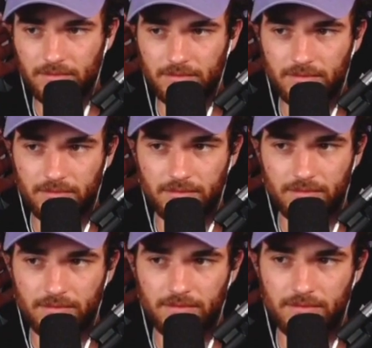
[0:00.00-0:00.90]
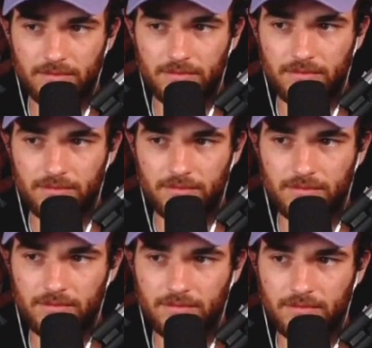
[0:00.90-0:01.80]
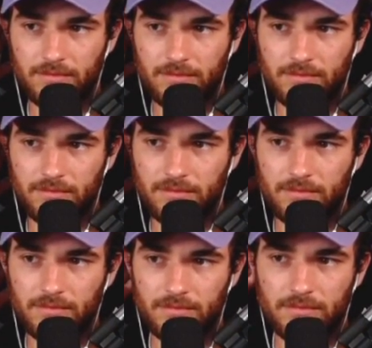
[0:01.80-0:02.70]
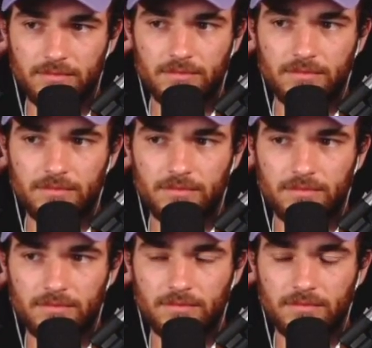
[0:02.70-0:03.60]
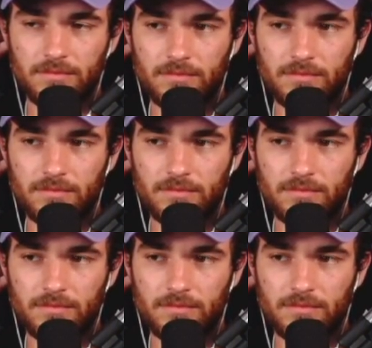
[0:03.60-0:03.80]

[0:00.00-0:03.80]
This person isn't speaking.